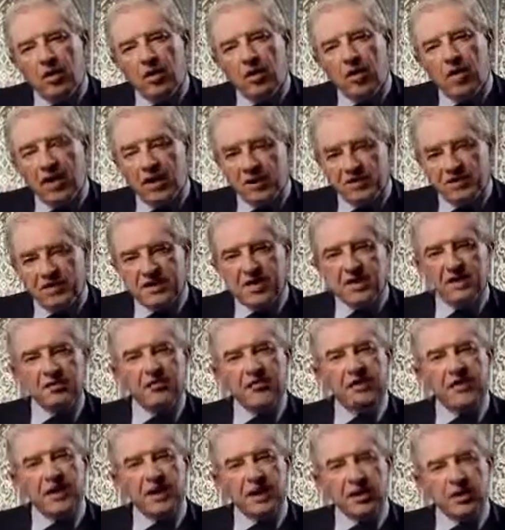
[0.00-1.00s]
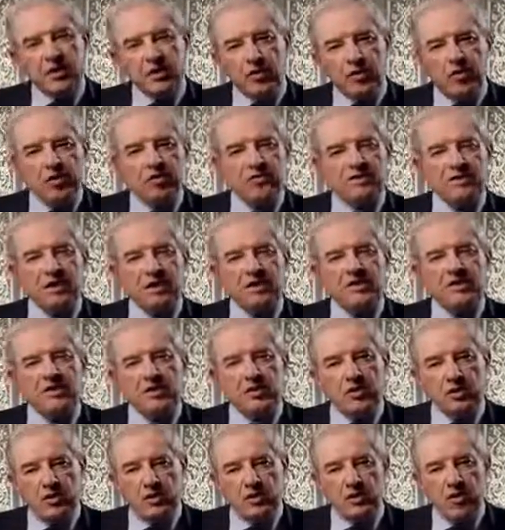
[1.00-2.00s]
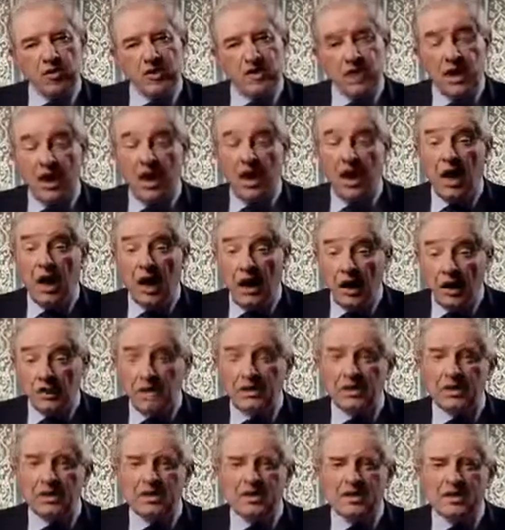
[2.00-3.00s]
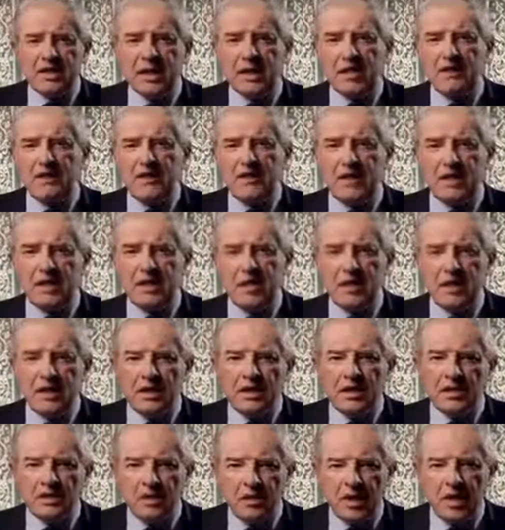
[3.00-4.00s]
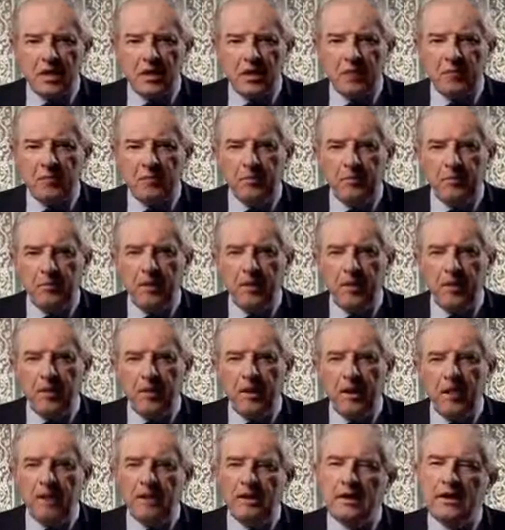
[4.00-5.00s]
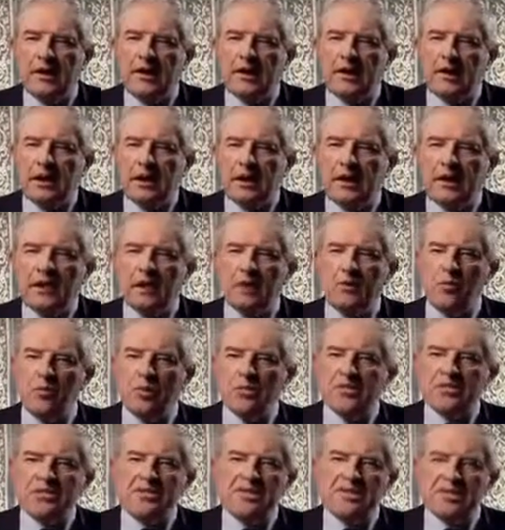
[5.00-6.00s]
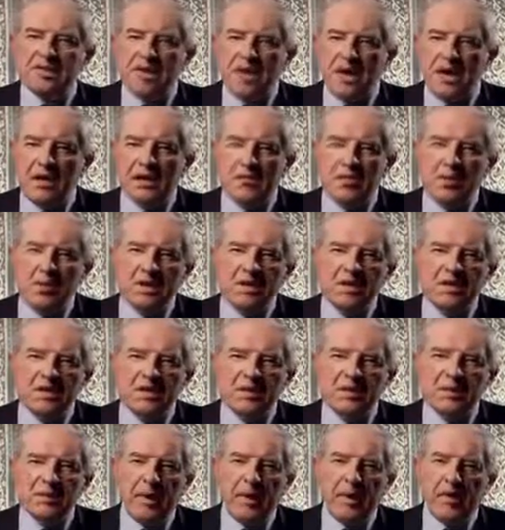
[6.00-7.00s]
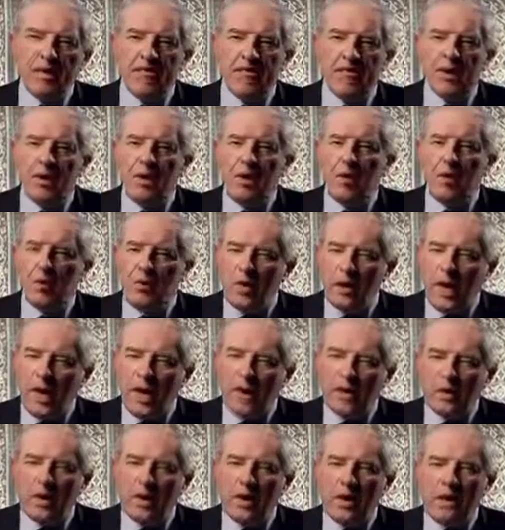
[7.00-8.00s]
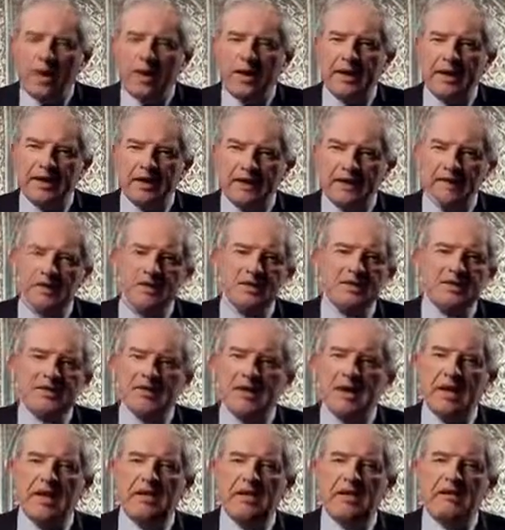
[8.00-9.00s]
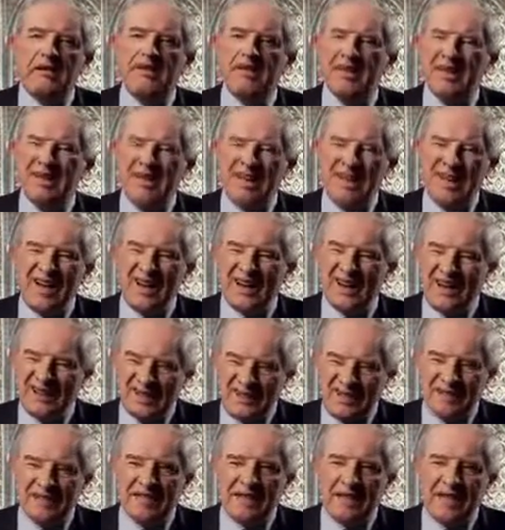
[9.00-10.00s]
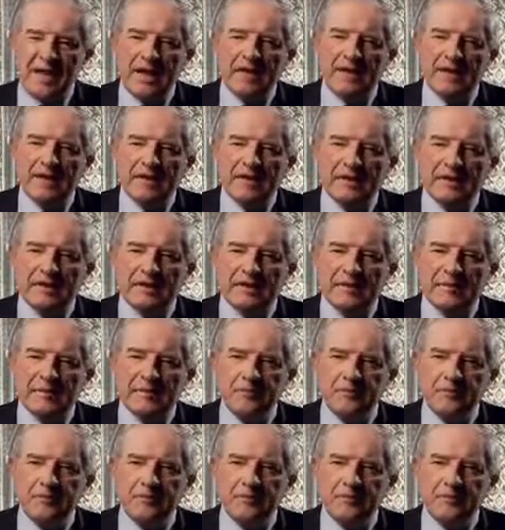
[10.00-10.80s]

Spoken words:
We have deliberately called this course Understanding Islam, and I want to say a word about how I understand understanding.